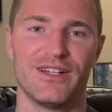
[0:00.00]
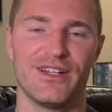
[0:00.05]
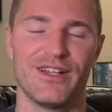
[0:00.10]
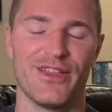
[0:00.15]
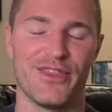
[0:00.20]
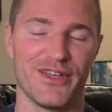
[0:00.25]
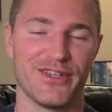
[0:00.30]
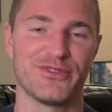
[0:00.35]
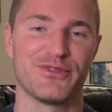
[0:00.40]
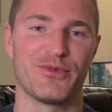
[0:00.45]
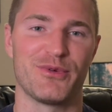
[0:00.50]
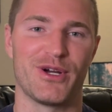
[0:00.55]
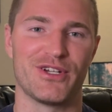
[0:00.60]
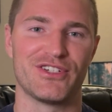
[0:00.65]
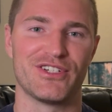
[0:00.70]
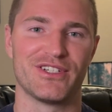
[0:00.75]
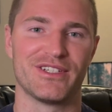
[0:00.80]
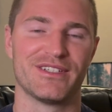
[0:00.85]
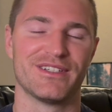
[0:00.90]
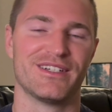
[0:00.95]
Thanks for
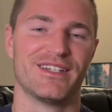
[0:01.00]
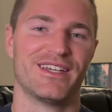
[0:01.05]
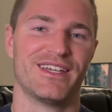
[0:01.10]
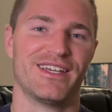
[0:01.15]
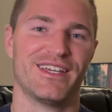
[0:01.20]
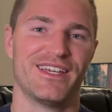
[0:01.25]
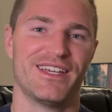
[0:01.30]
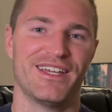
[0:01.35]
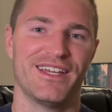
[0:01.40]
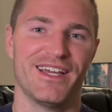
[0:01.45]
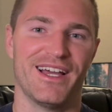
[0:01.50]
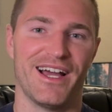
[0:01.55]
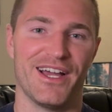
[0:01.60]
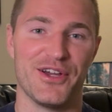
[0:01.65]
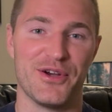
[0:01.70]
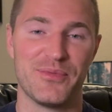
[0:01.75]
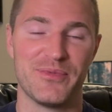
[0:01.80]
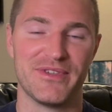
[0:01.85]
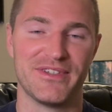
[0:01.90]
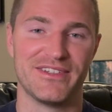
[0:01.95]
watching. I
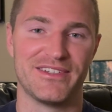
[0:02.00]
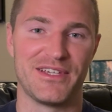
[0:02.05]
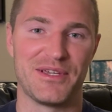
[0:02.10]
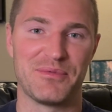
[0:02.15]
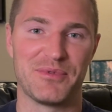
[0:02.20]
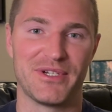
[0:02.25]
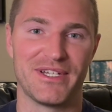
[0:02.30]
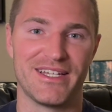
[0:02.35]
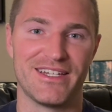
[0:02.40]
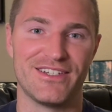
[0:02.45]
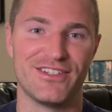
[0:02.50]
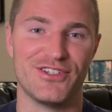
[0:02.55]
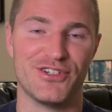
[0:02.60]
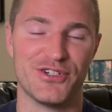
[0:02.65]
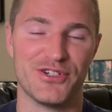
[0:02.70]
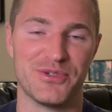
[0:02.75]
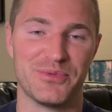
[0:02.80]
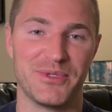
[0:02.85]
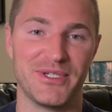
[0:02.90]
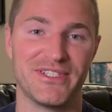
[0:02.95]
hope this is able to get
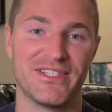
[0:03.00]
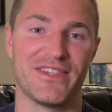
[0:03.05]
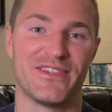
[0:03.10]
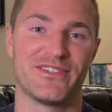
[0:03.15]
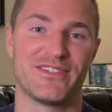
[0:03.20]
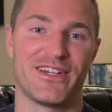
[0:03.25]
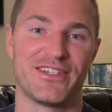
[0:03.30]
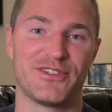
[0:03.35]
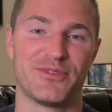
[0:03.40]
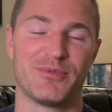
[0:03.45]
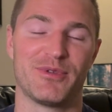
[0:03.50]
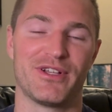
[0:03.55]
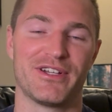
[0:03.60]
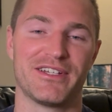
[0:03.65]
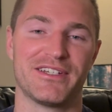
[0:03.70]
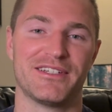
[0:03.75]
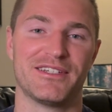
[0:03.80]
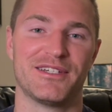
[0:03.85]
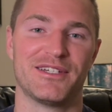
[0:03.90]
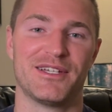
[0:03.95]
your resynthesizer
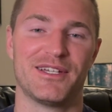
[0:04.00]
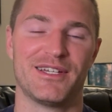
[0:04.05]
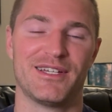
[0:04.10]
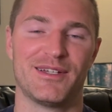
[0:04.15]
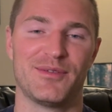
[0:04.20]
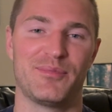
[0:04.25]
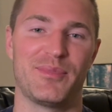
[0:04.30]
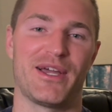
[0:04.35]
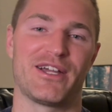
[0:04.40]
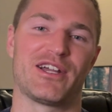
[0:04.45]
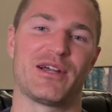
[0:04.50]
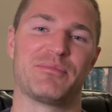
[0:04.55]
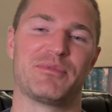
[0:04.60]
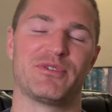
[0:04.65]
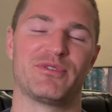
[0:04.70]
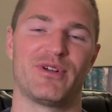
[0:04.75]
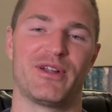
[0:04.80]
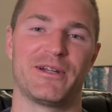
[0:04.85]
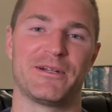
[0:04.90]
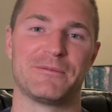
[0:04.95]
plugin back up
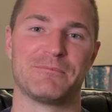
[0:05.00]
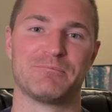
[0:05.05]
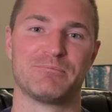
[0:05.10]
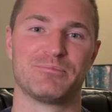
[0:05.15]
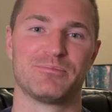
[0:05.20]
and running.